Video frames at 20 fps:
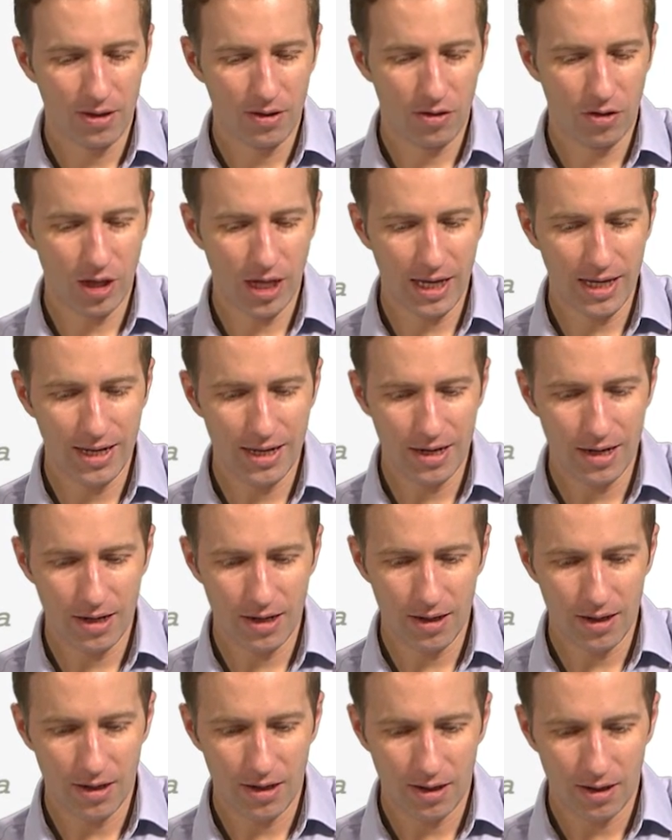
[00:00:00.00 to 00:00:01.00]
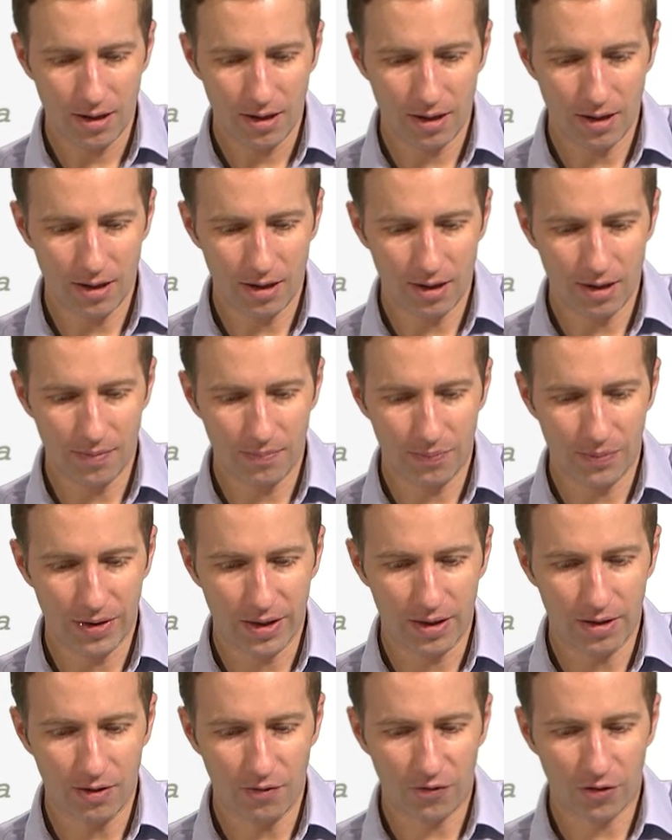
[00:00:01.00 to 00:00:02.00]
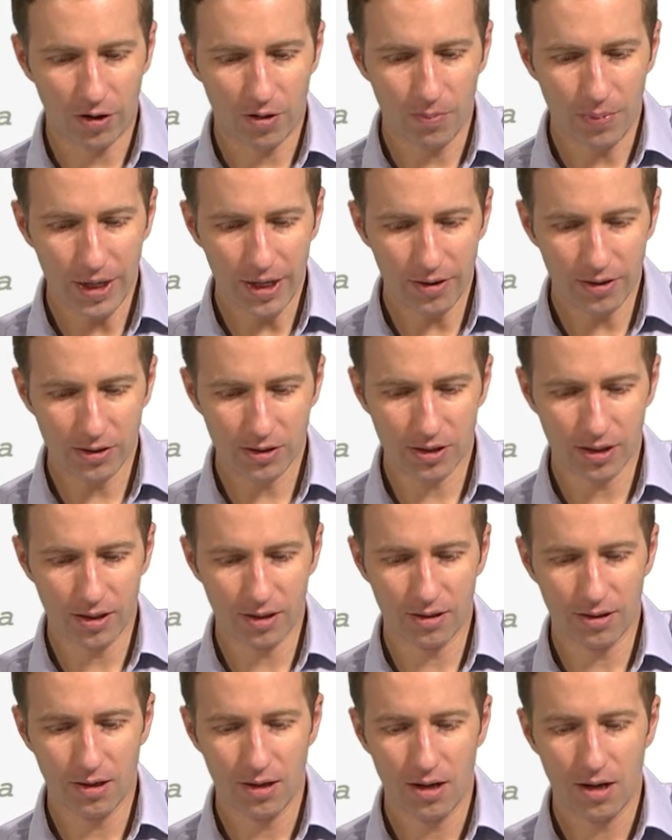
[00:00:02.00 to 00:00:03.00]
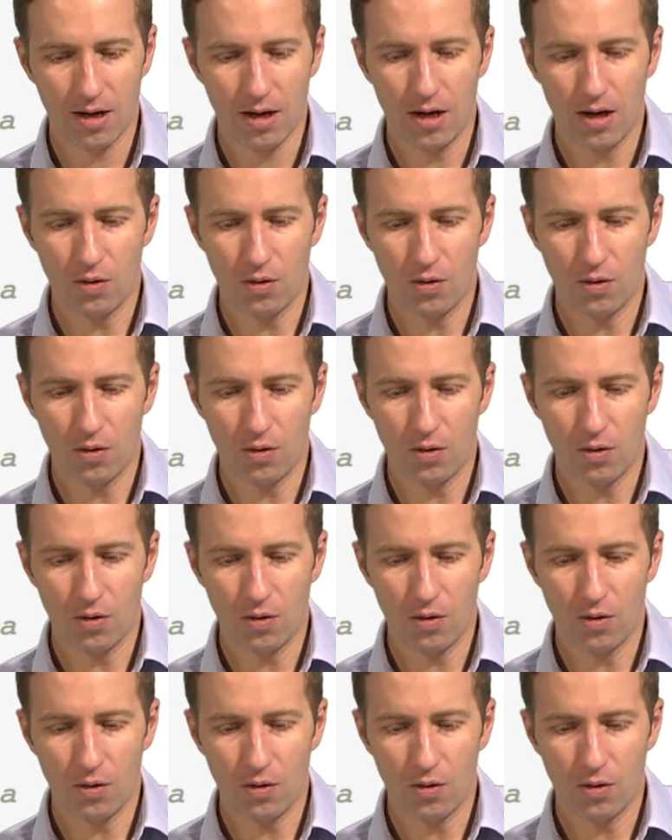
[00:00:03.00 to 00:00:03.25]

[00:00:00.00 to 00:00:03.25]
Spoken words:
Then for comparison,